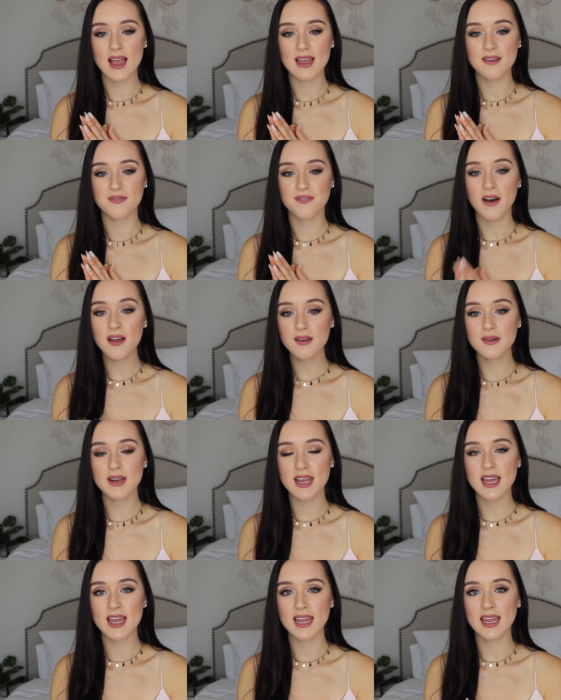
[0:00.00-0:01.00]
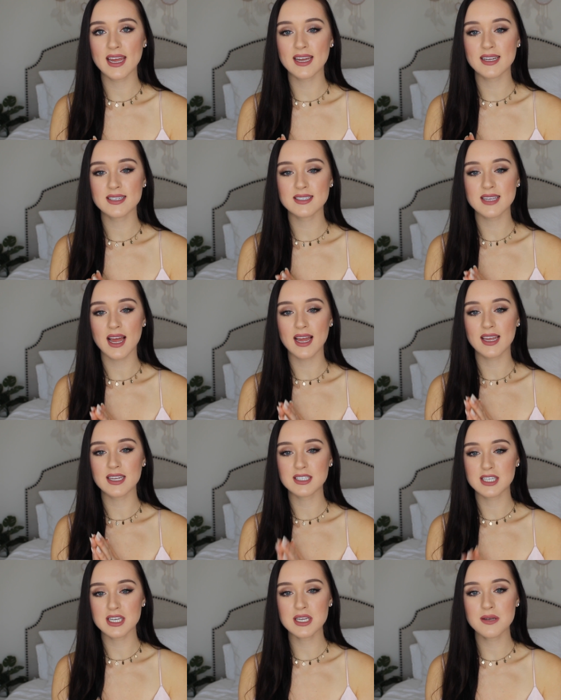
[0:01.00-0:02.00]
I followed it and I
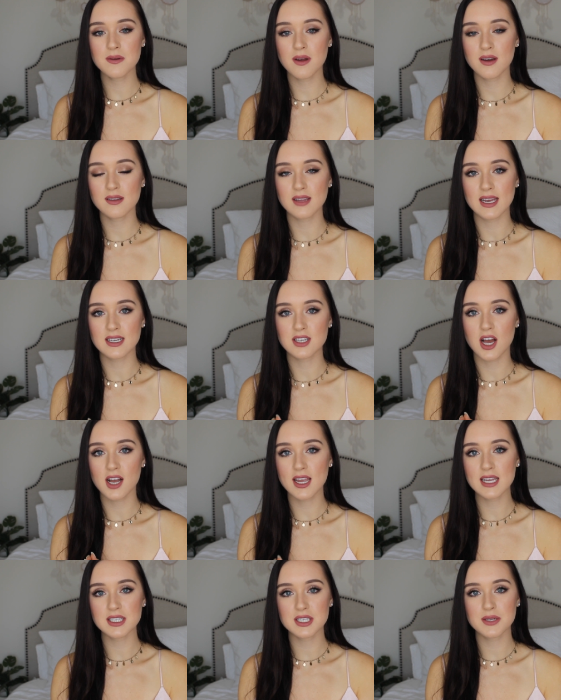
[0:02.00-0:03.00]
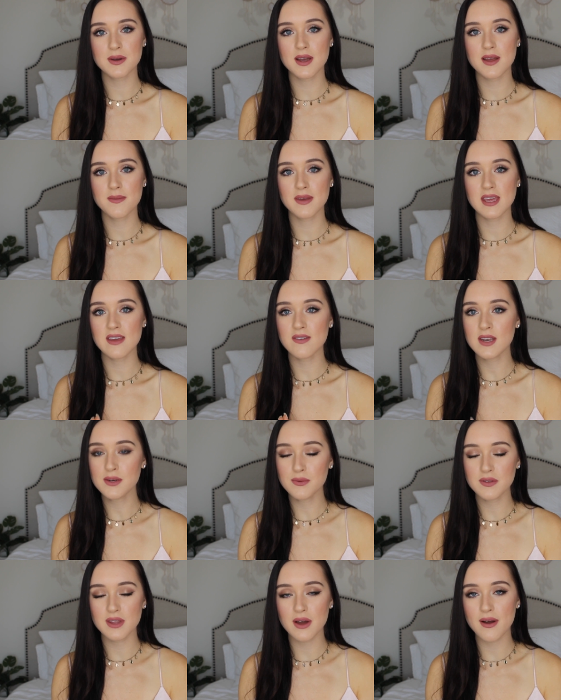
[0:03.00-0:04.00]
continued like talking to him, even
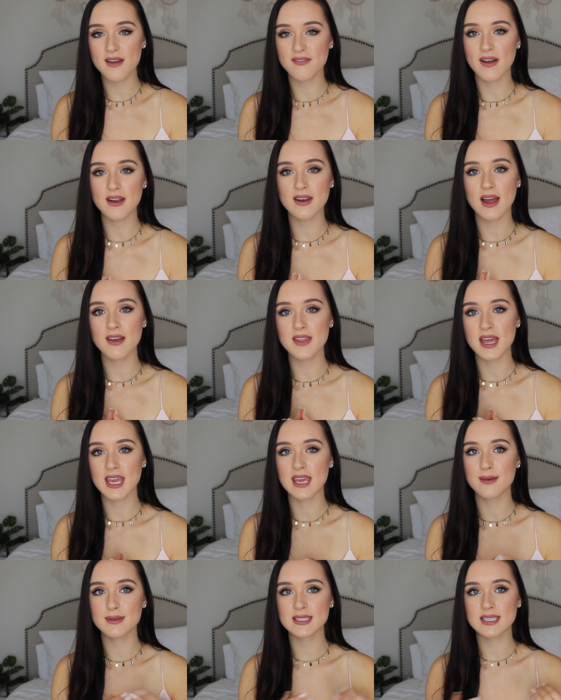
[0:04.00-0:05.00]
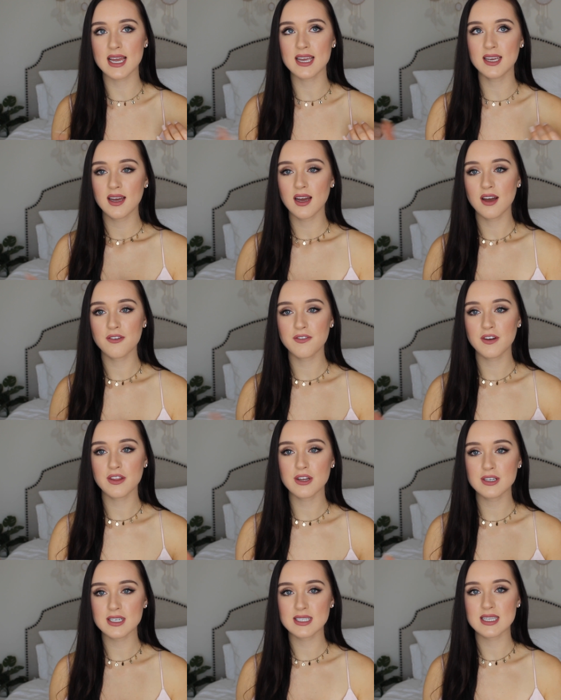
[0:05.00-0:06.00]
though I found out that he was like a
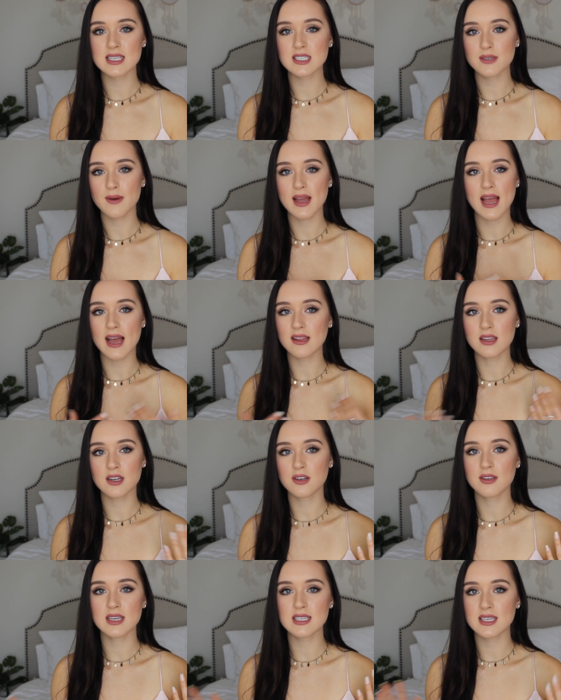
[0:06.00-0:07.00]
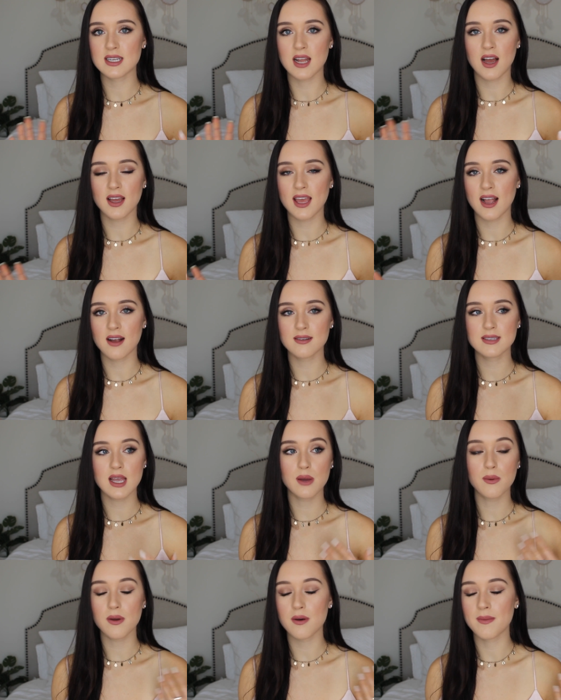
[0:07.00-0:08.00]
further distance away. I literally did not care. I was
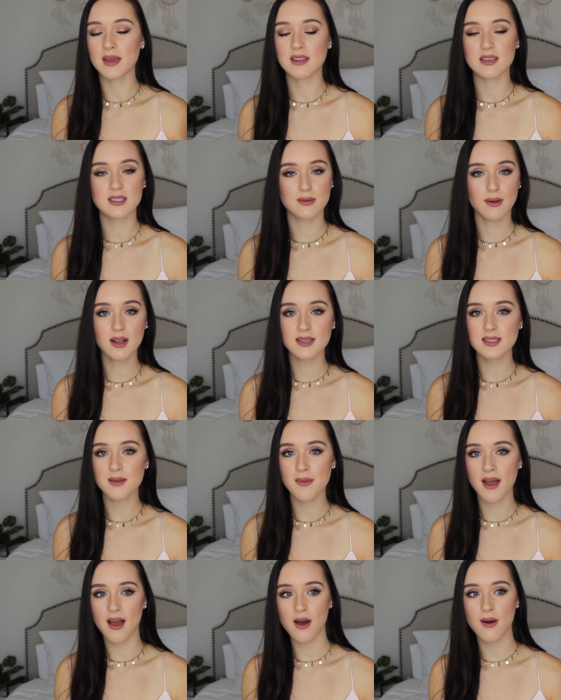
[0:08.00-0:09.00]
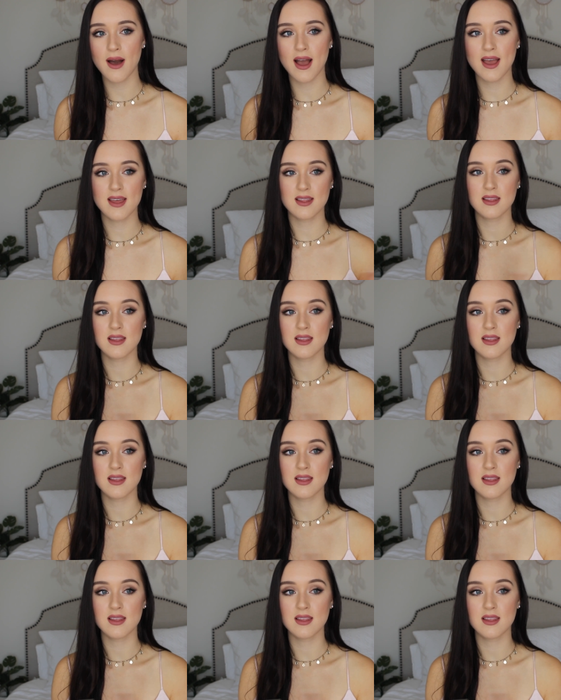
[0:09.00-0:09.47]
like, we'll make this work somehow. I